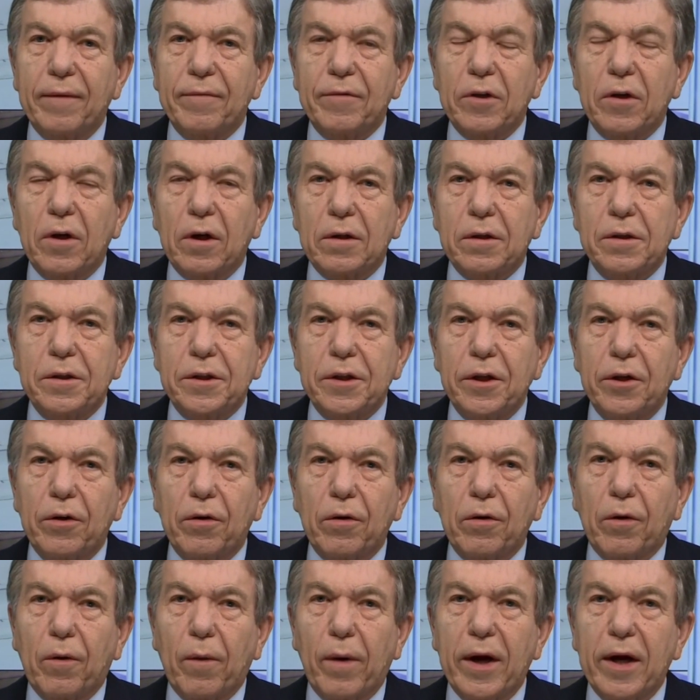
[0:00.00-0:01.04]
I've talked to
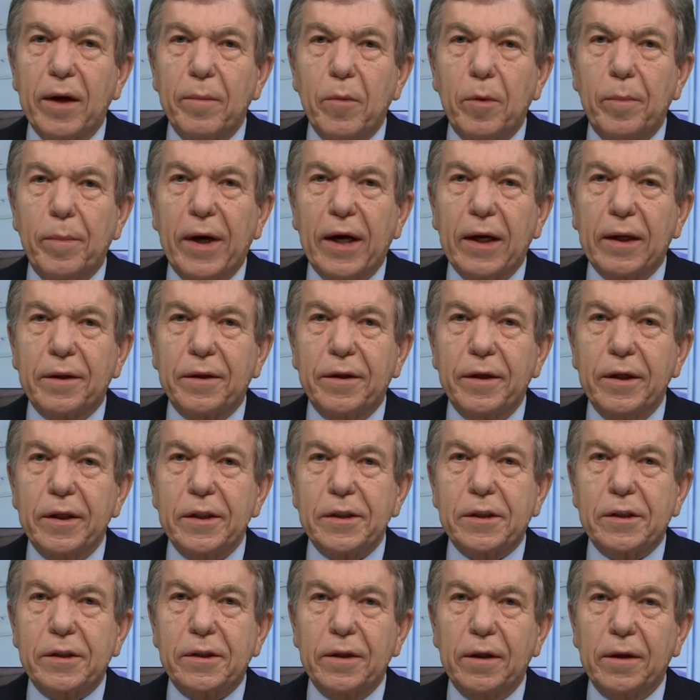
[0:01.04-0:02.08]
Senator Graham about
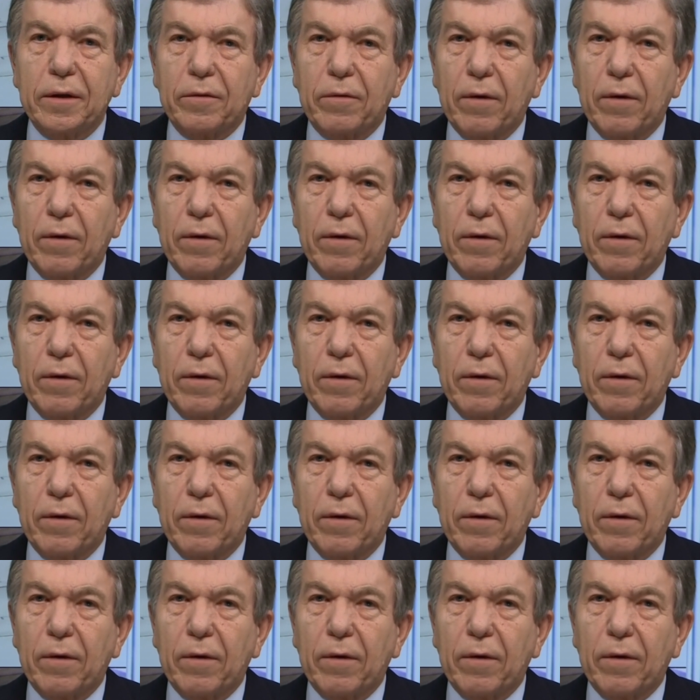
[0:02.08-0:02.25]
this,